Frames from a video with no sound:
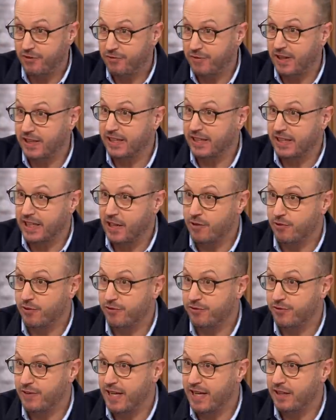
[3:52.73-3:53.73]
the fact that they will
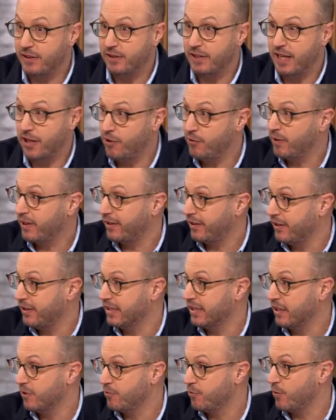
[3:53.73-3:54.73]
fail. They are a
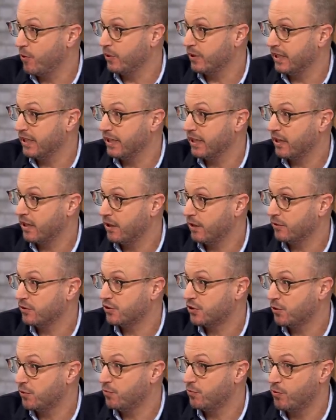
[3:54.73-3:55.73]
lightning rod in the yeah.
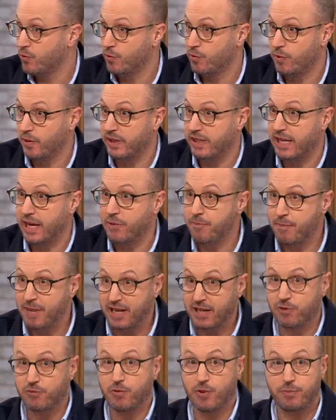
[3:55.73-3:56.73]
cultural mm -hmm. war right, right, now.
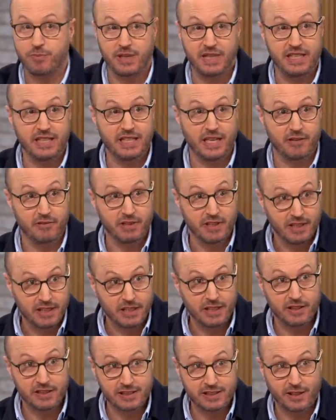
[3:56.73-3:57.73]
Megan Rapinoe.
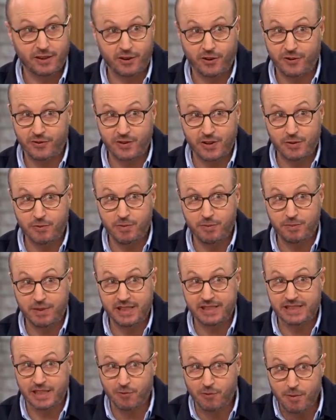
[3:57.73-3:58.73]
there's a lot of yes. human
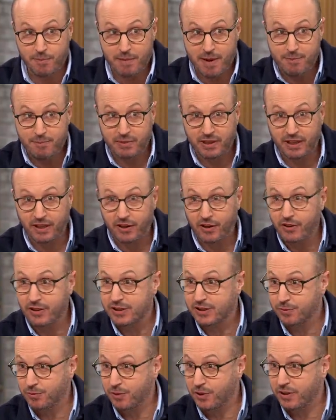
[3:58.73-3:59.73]
beings. They remember the
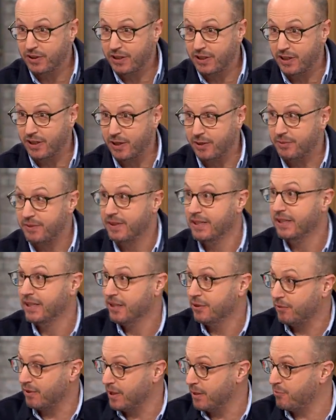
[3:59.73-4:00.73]
last World Cup mm
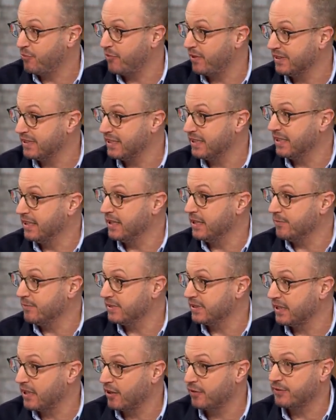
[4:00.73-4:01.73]
-hmm. where the mm-hmm. president
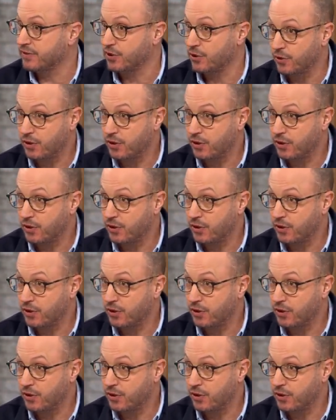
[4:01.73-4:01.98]
himself